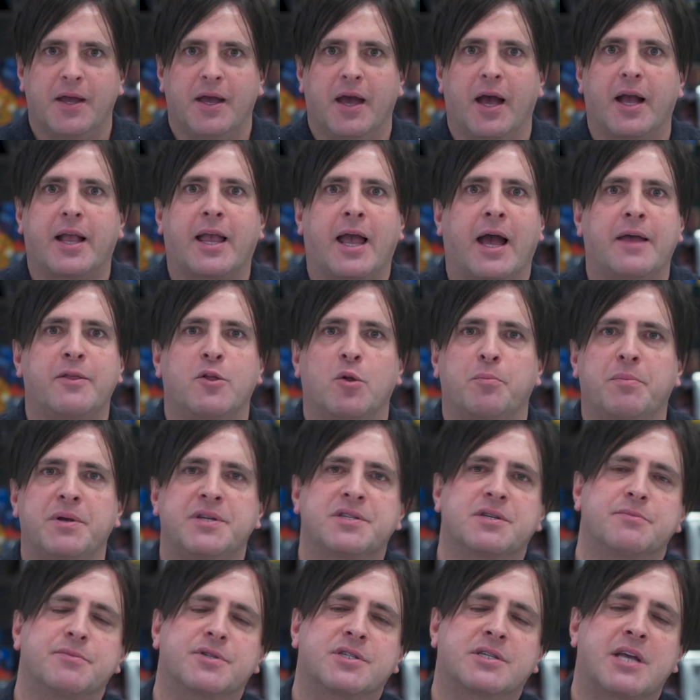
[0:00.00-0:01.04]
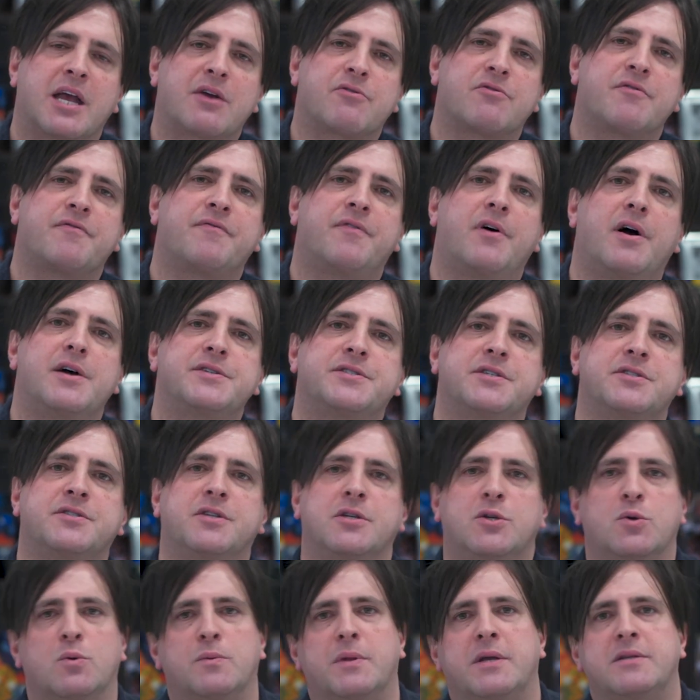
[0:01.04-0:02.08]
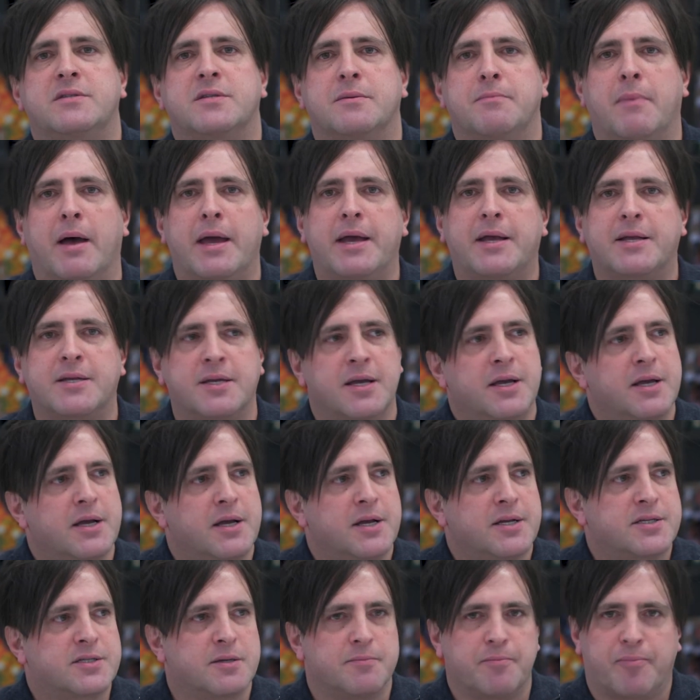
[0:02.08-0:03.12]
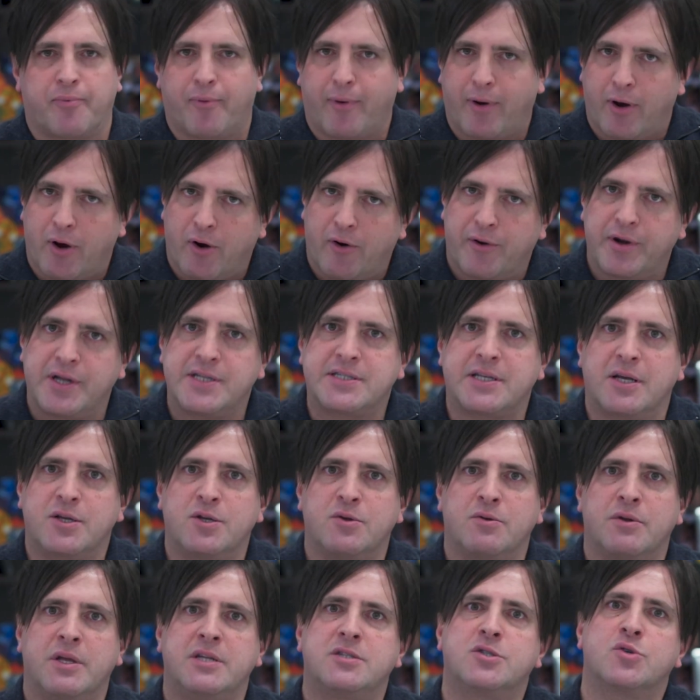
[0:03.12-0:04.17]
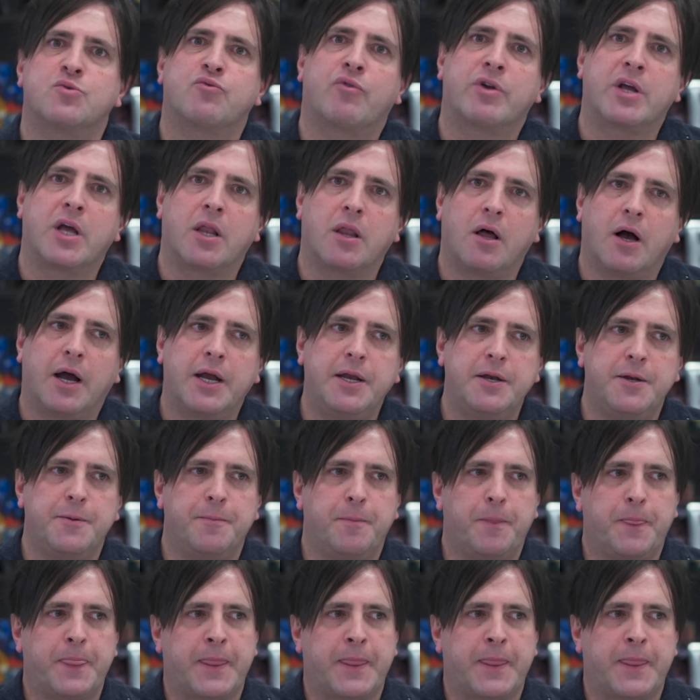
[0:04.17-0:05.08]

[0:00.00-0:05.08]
Okay, there'll be some sacrifices that you'll need to make, some priorities that you'll need to realign,